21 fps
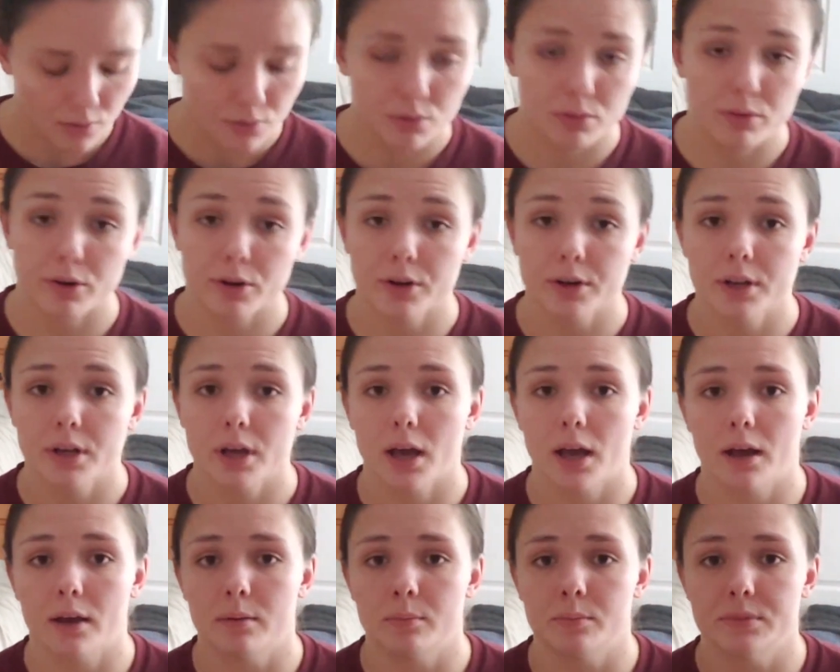Third,
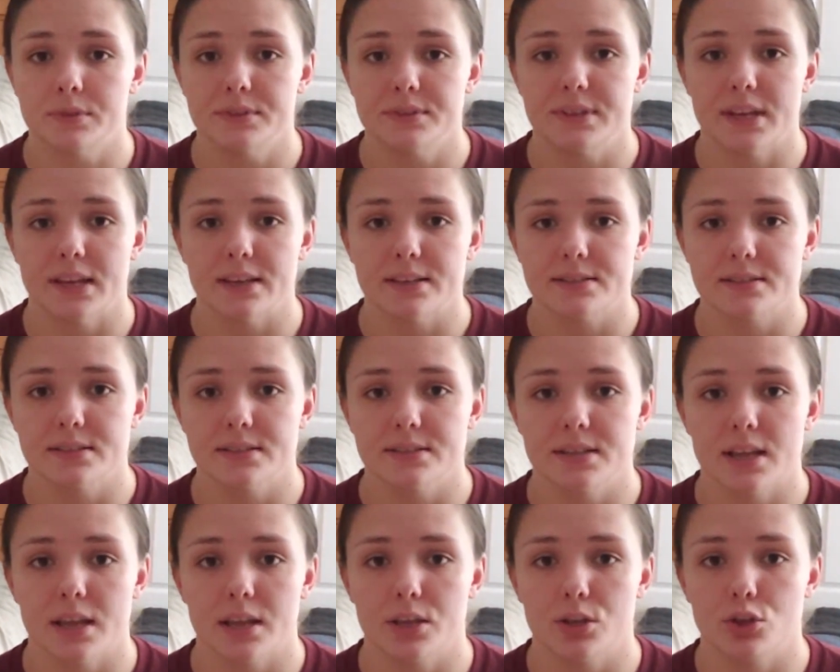days to
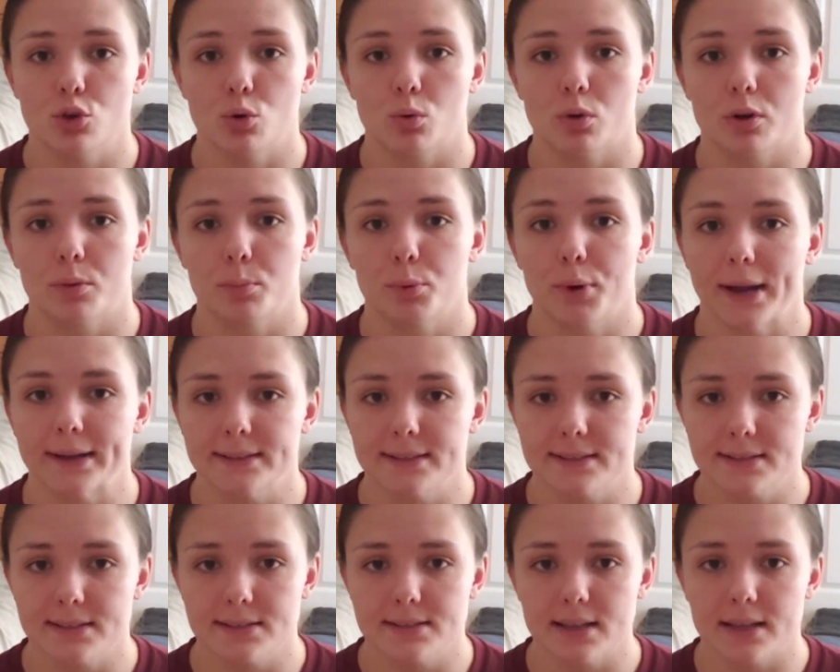take your
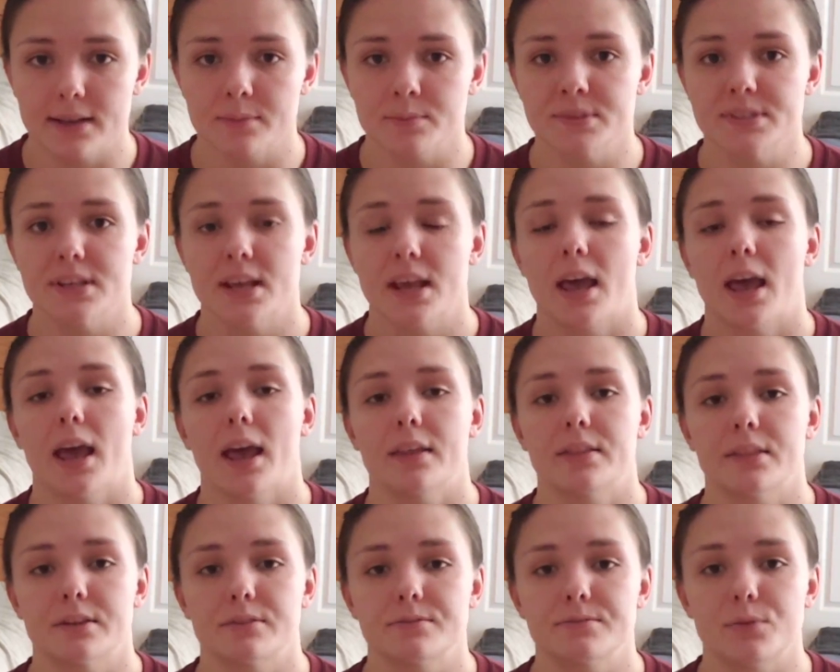practice exams,
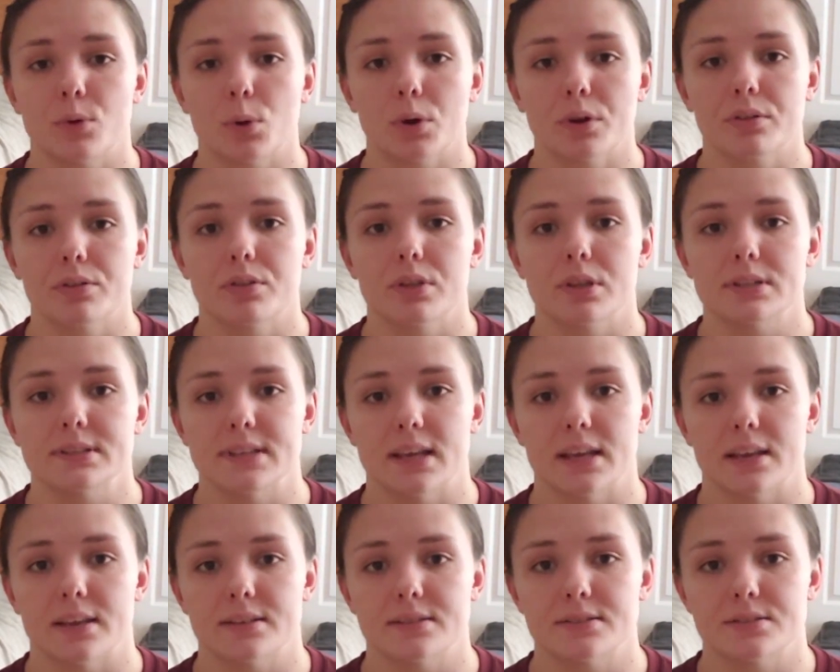and then 4th,
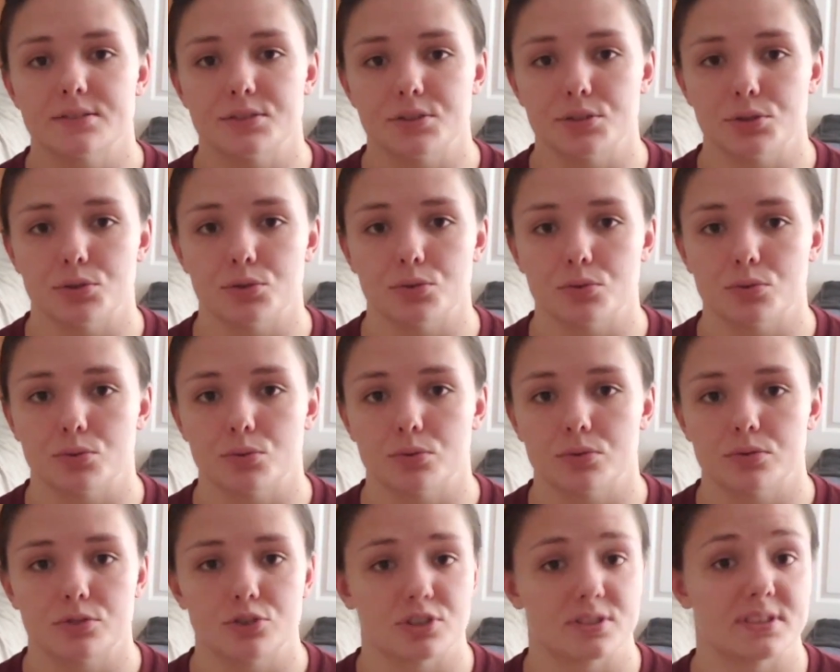days to
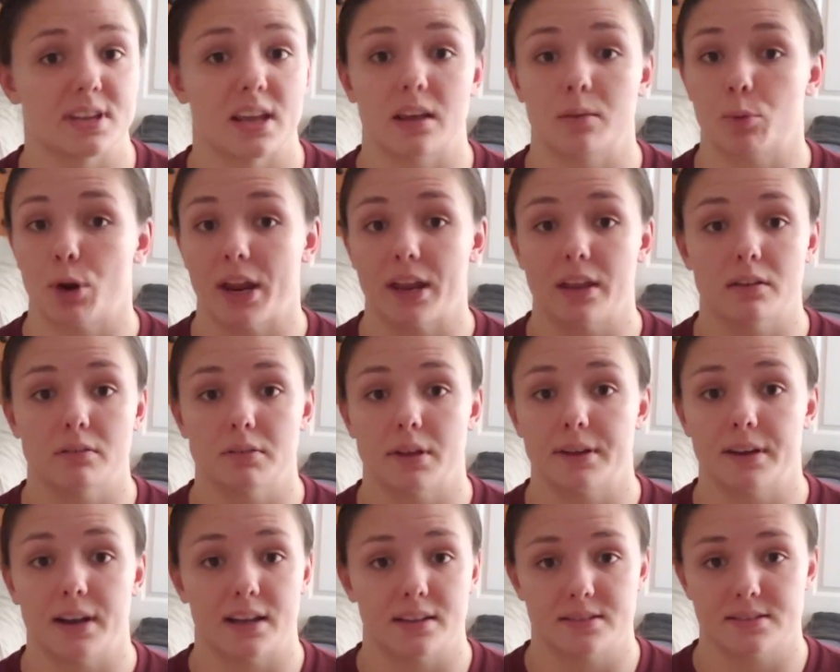just take a break
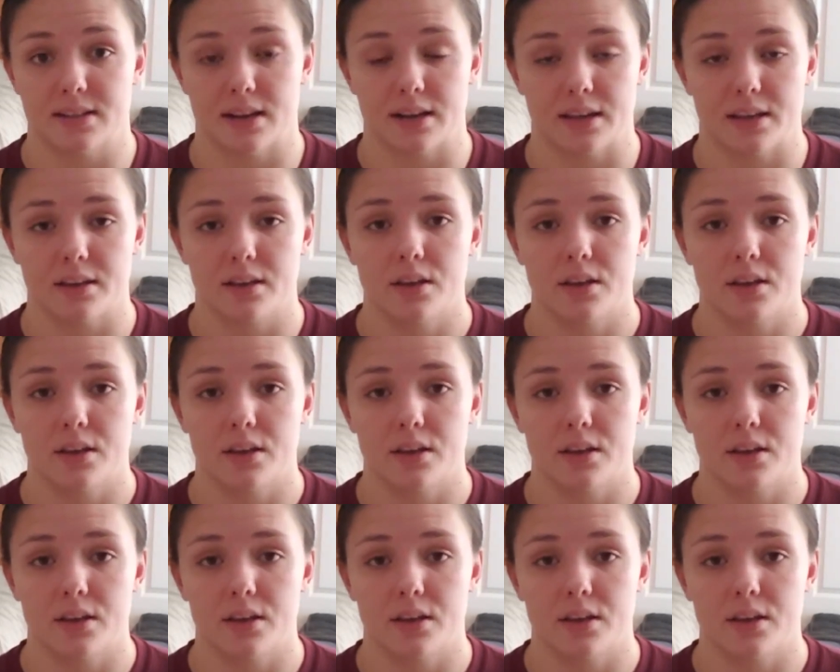and not study.